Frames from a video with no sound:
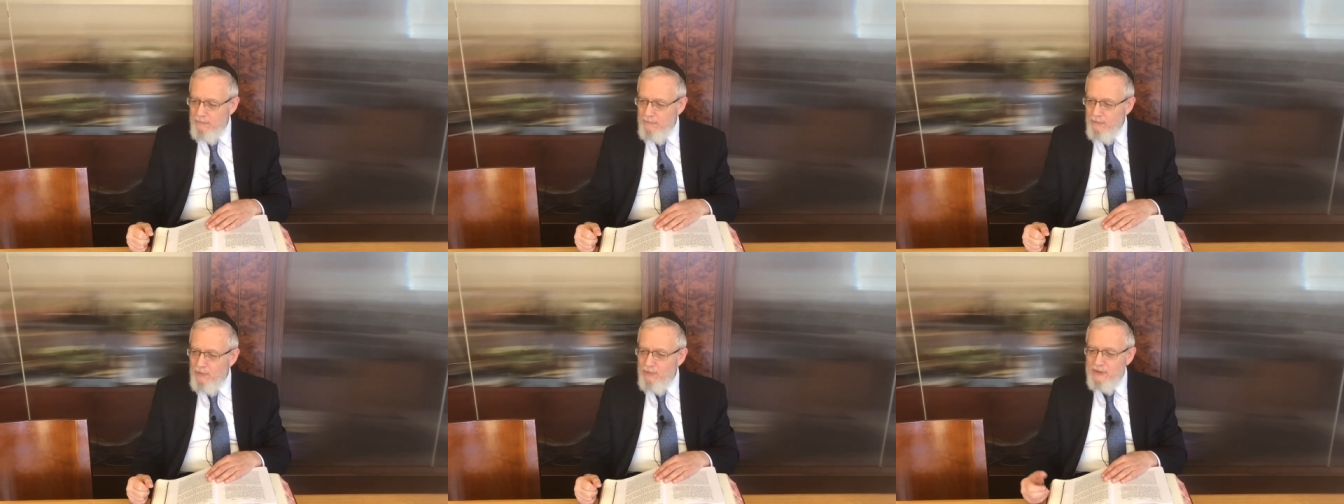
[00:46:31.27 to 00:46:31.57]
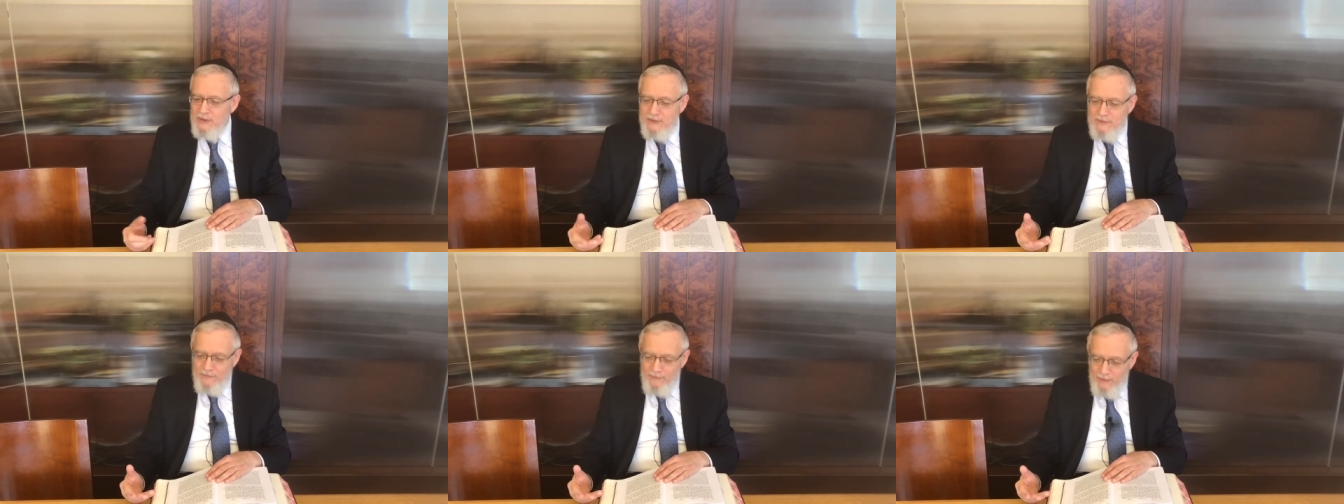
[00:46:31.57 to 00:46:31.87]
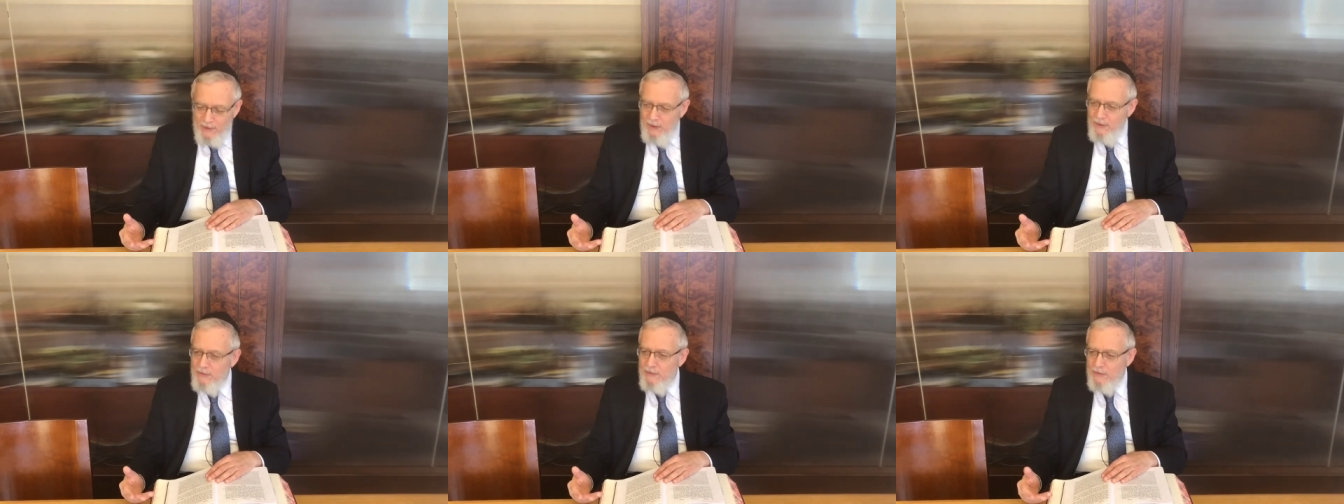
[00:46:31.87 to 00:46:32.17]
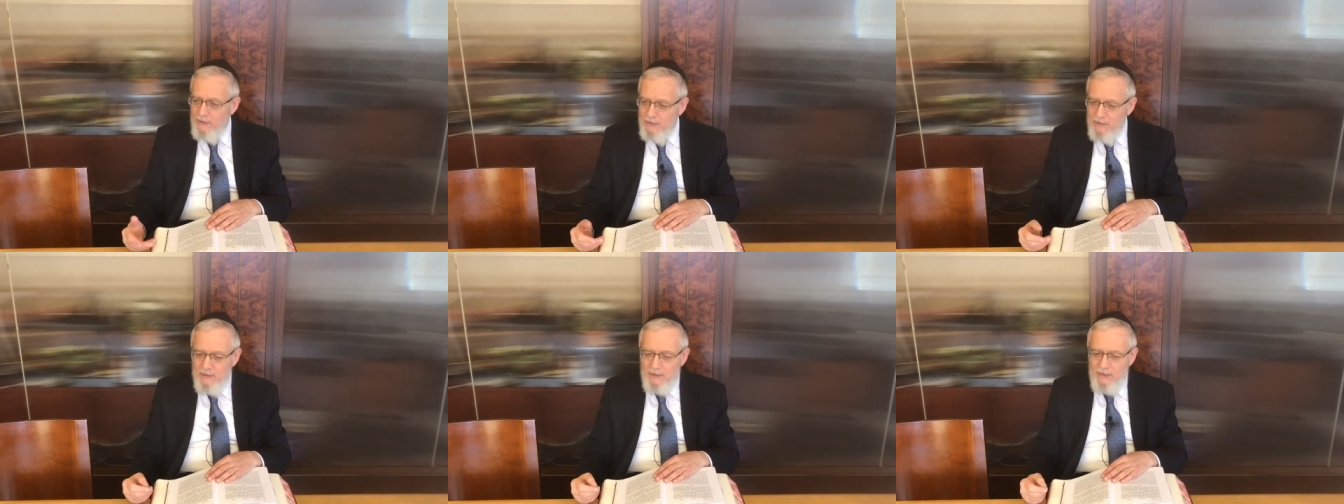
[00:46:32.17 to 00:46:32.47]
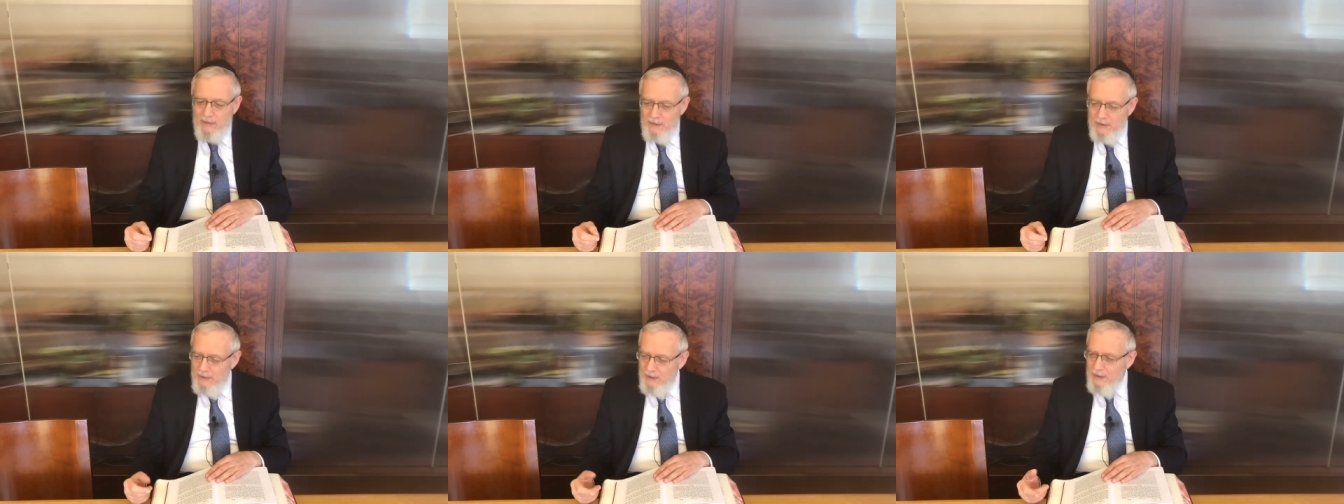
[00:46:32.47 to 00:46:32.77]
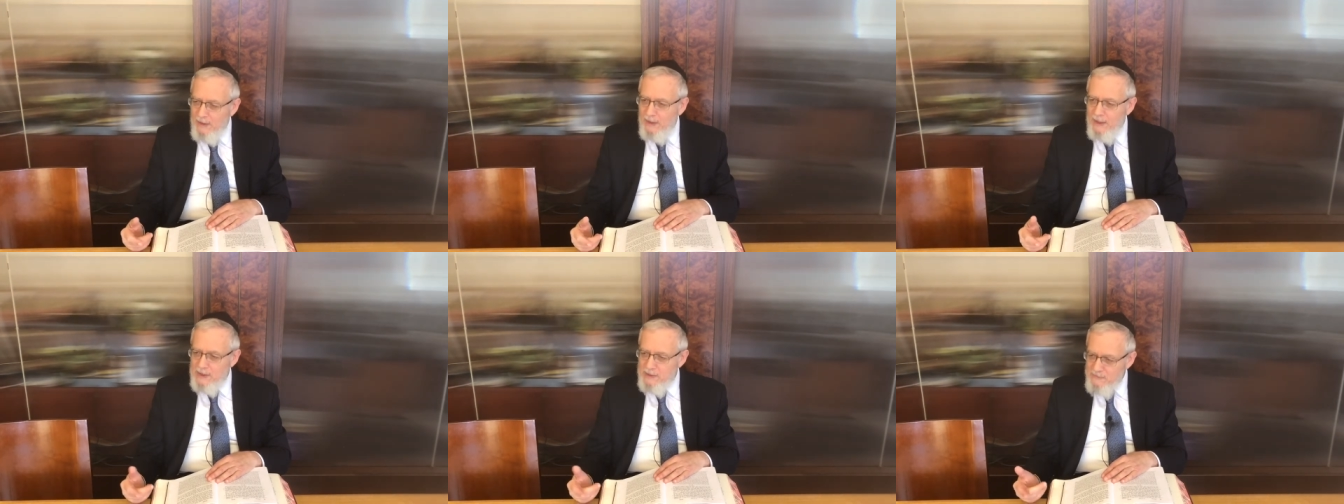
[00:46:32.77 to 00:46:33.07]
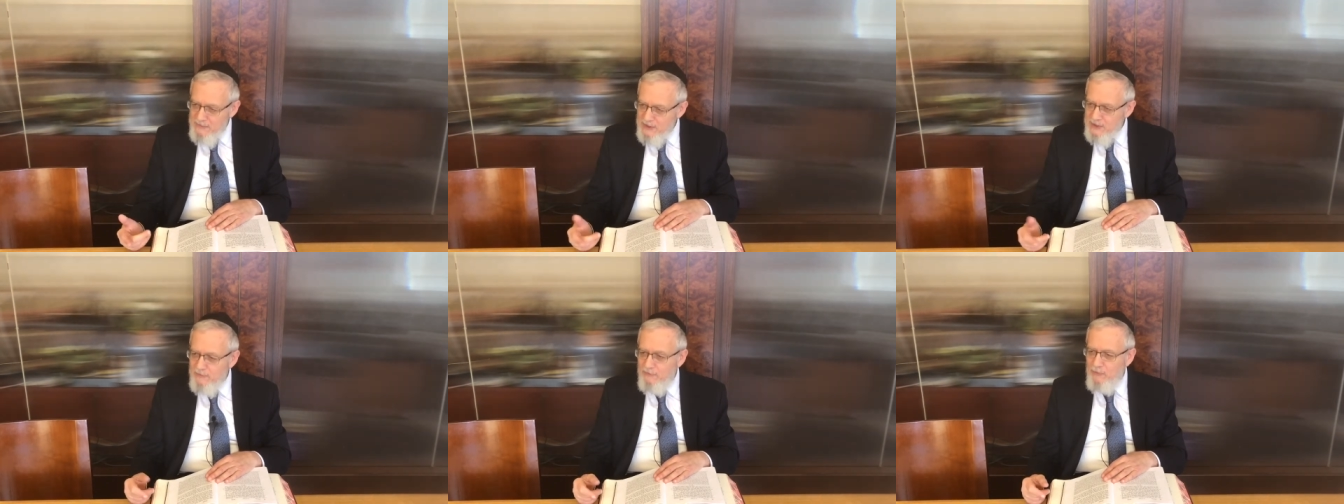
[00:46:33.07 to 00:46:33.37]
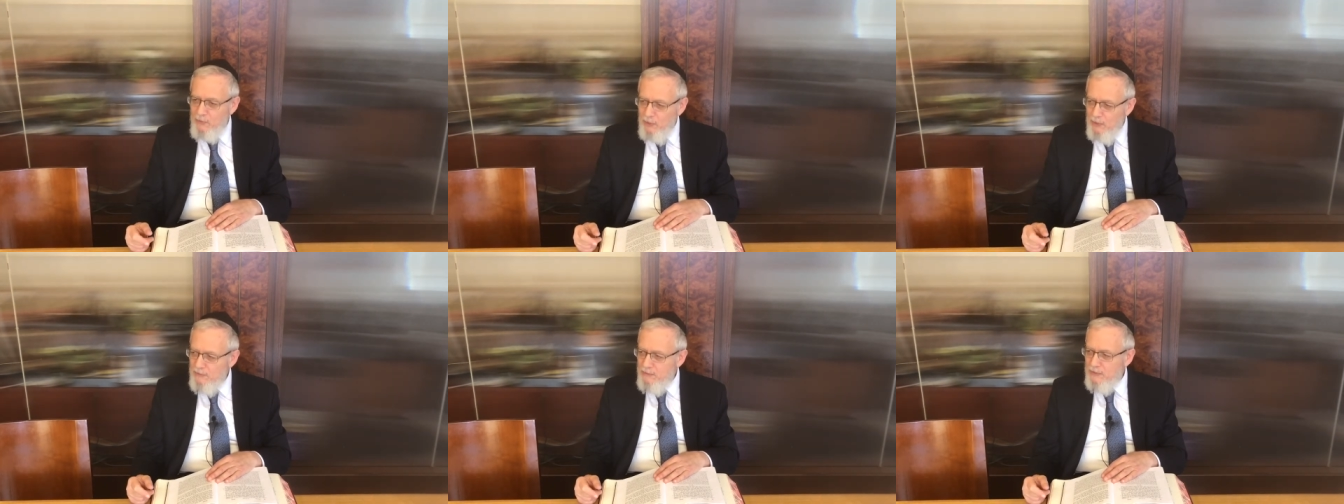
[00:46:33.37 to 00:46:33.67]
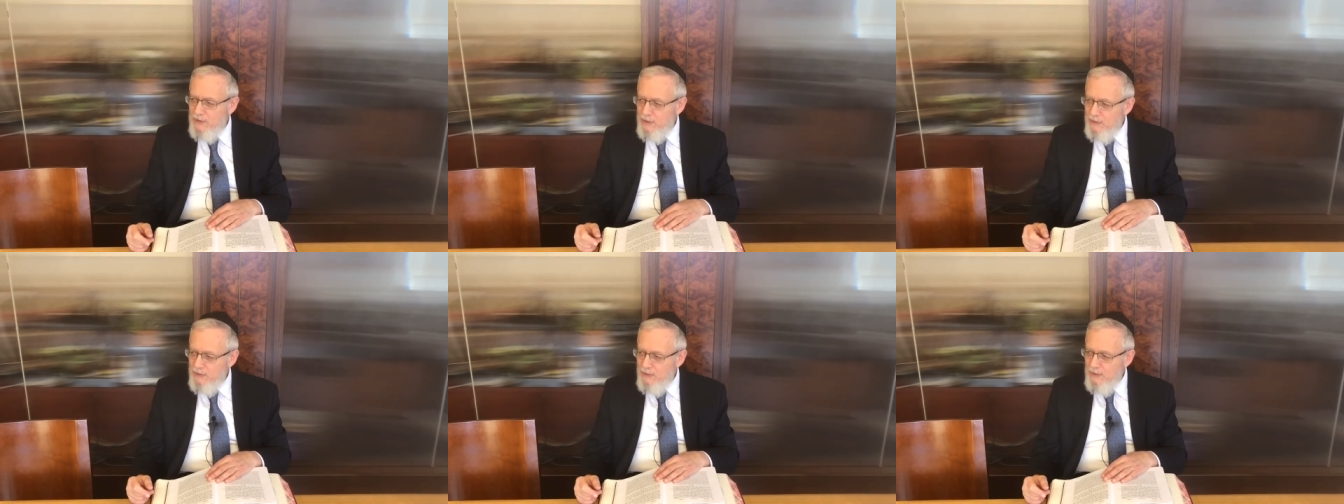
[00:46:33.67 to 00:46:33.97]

Because his father is misinformed.